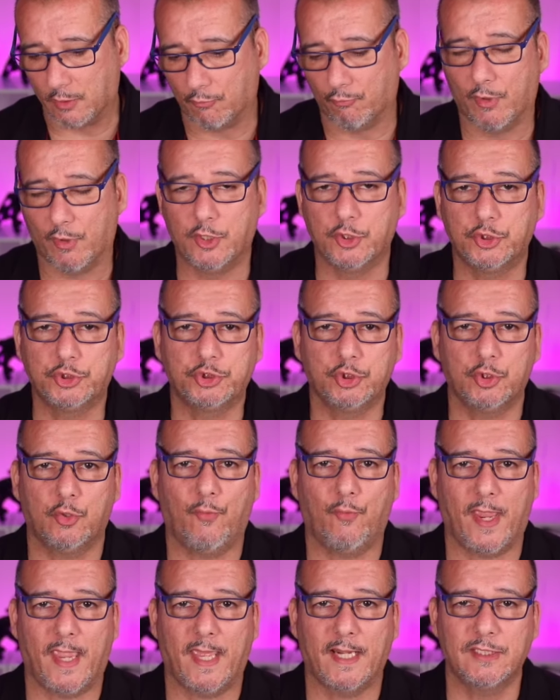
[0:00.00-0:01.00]
when you shoot
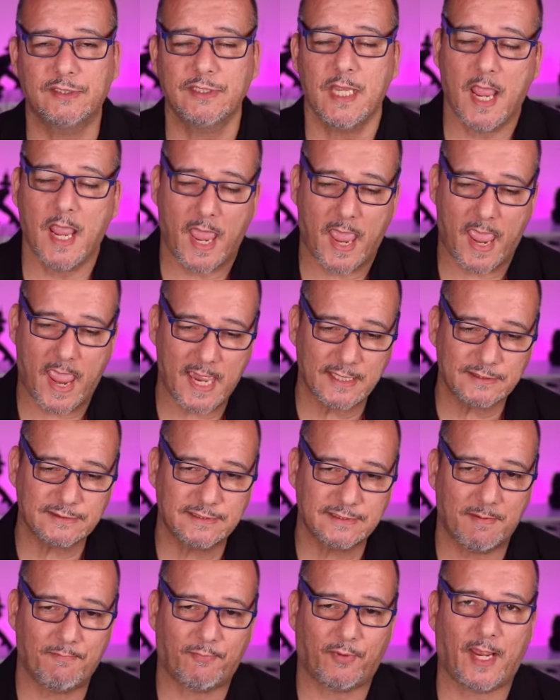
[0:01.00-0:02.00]
weddings, ask
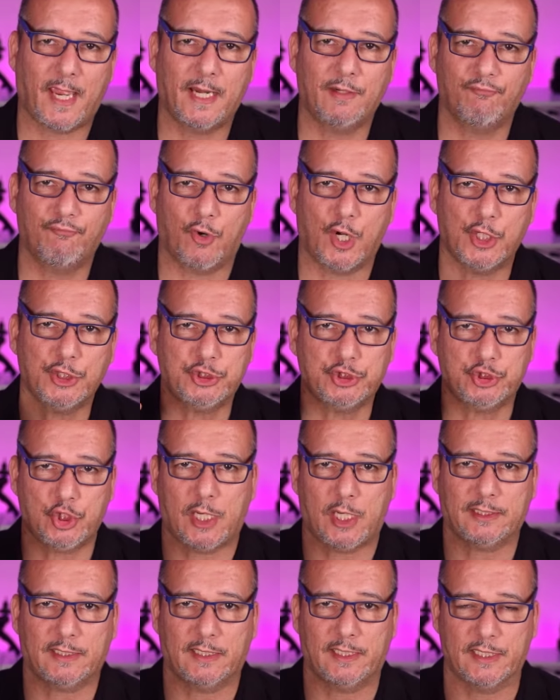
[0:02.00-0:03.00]
the bride for a
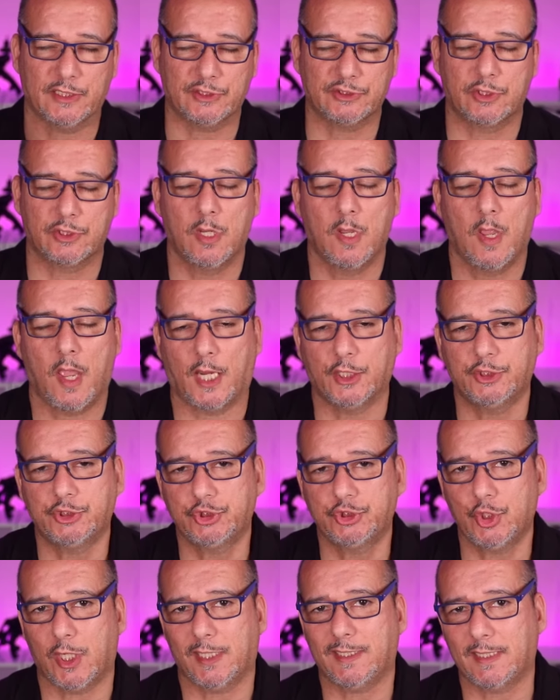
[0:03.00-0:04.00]
shot list. A
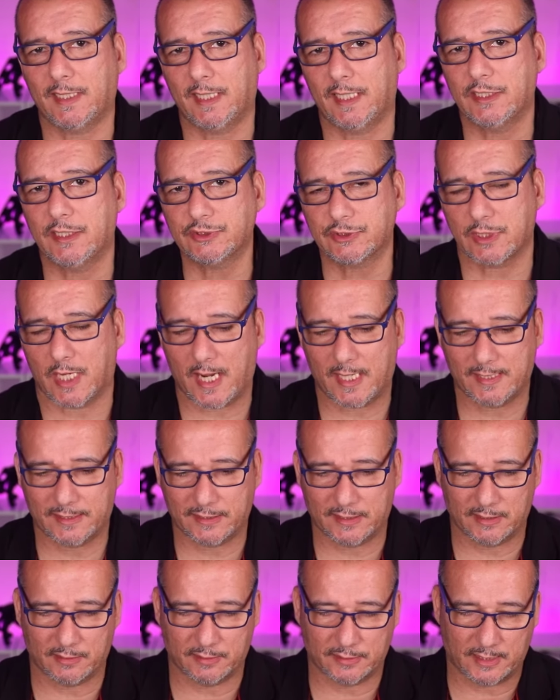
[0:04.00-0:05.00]
shot list are
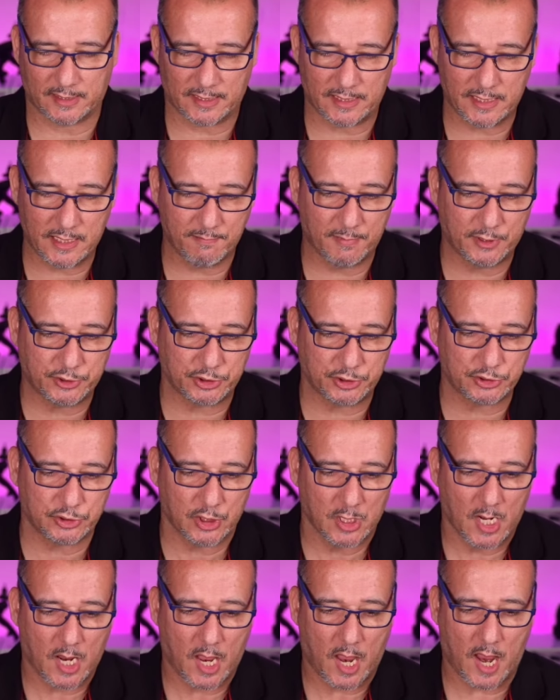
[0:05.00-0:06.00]
the images,
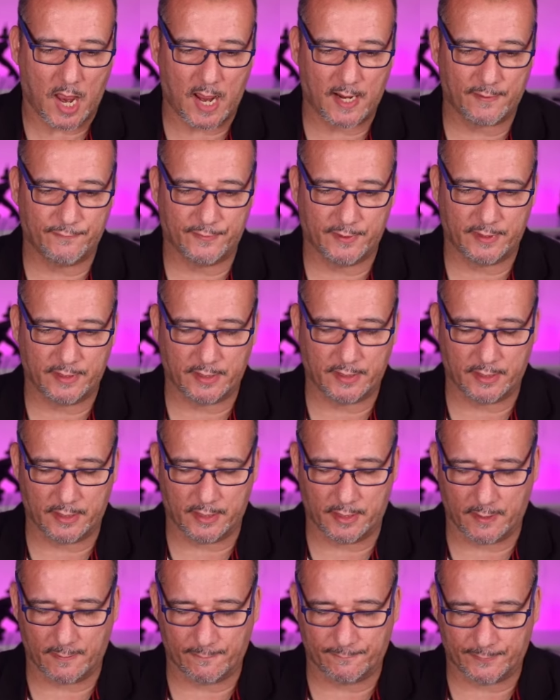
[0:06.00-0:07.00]
are
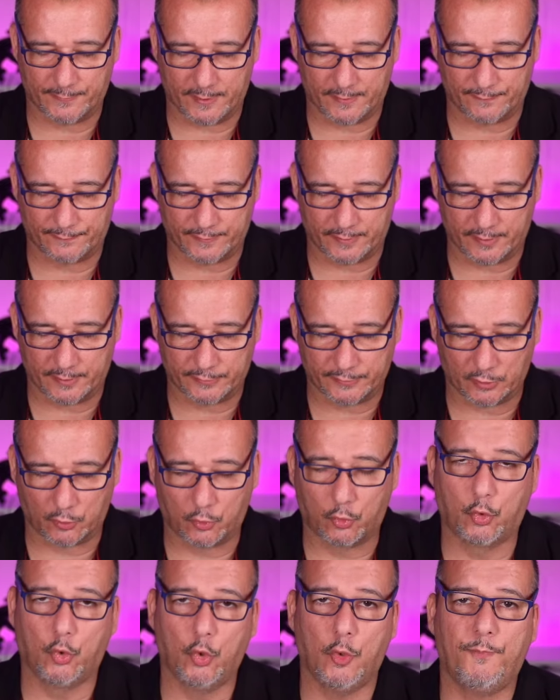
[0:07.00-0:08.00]
the
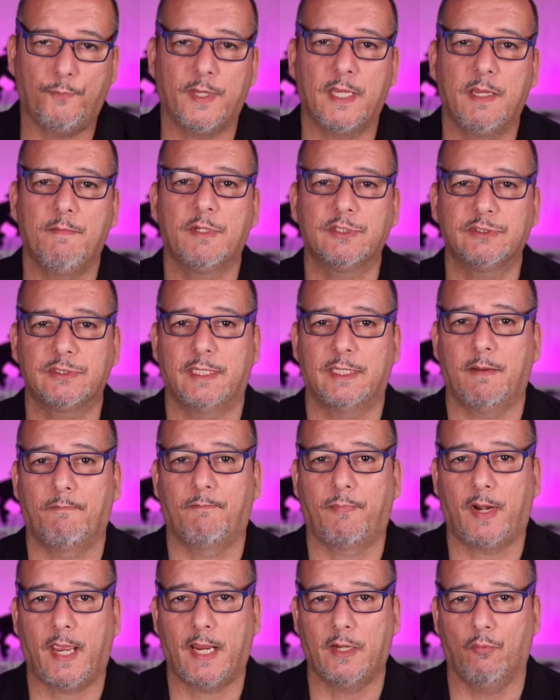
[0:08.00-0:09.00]
group image that the
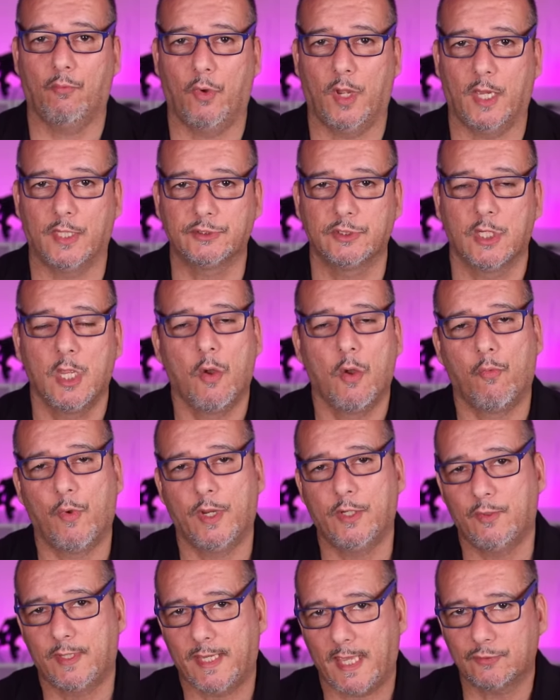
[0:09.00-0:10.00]
bride wants.
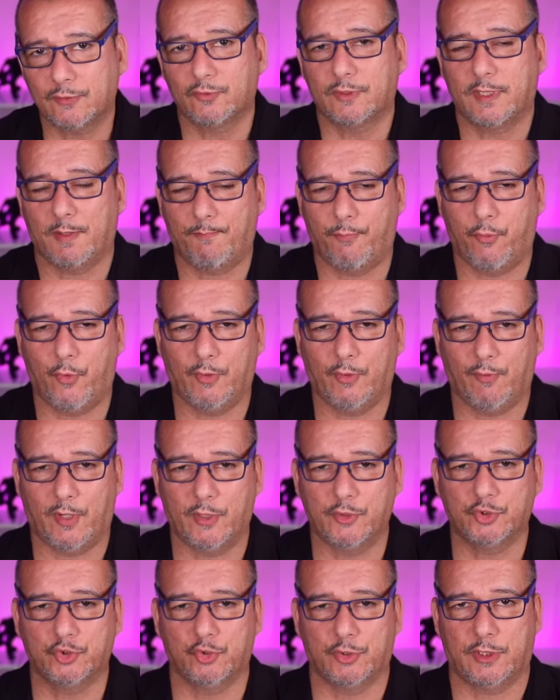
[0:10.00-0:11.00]
When you get to the point where
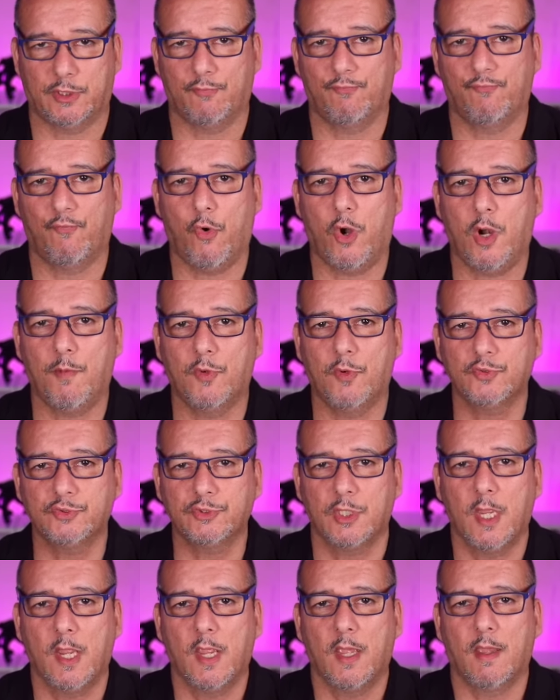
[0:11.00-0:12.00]
you're shooting the formals,